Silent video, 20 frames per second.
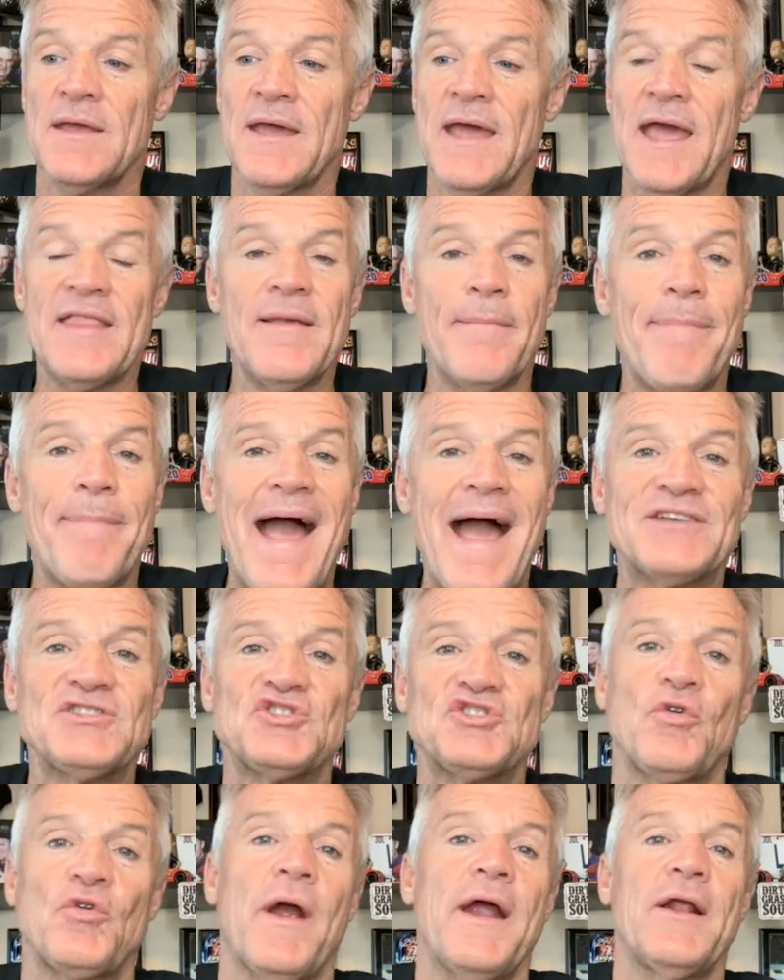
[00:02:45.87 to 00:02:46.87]
and the back
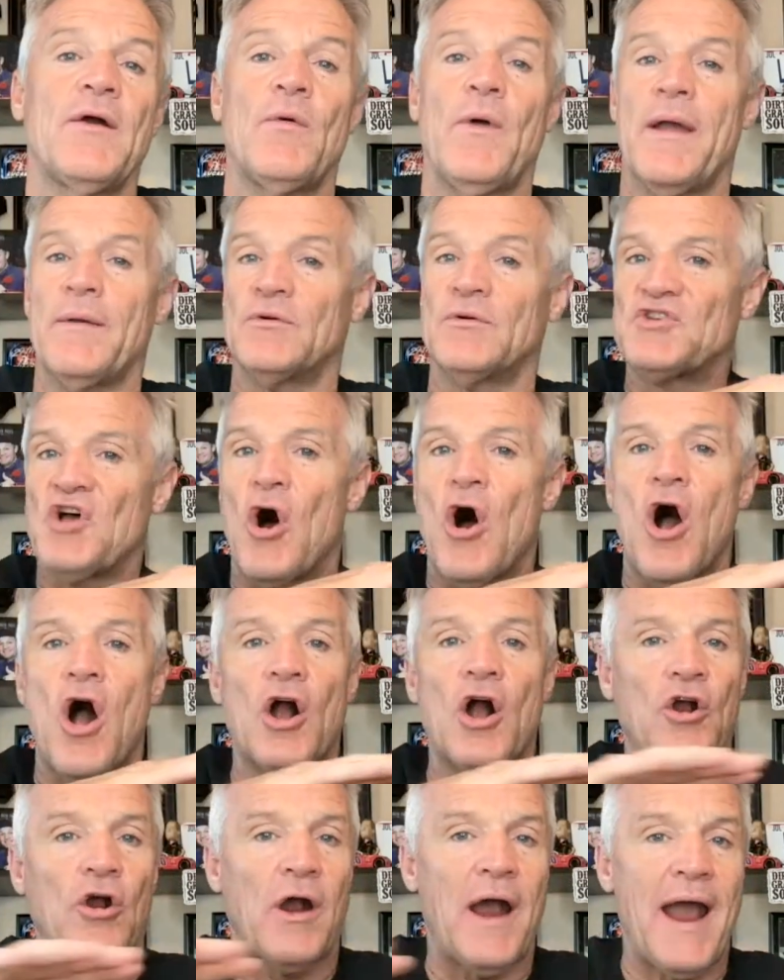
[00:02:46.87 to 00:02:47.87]
straightaway was
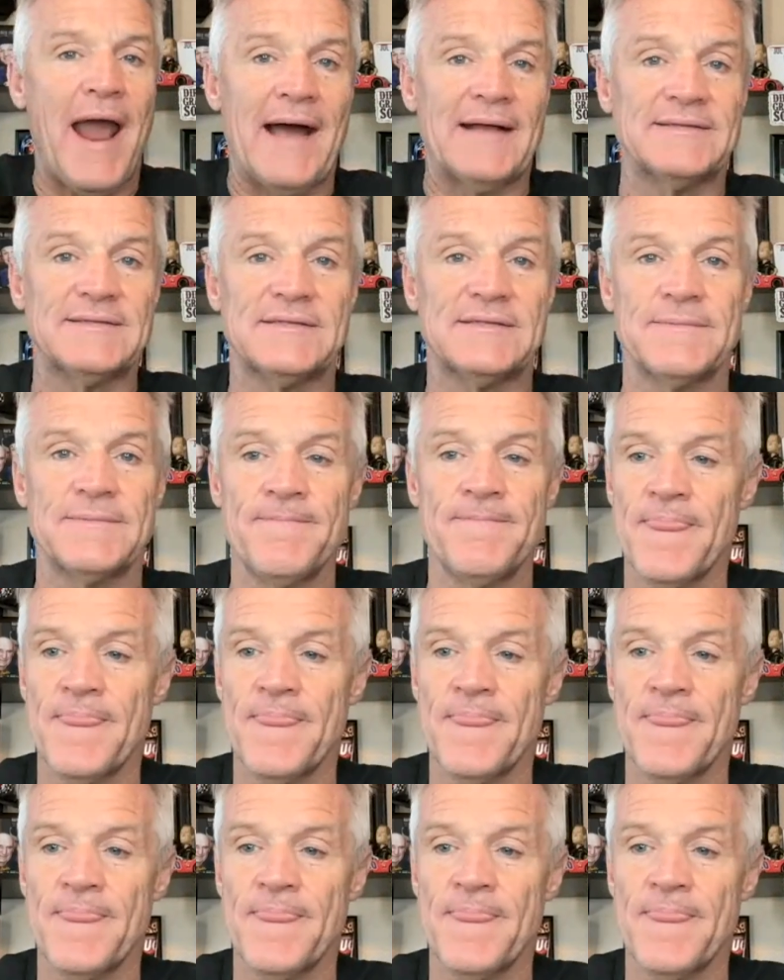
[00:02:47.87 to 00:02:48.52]
all grass.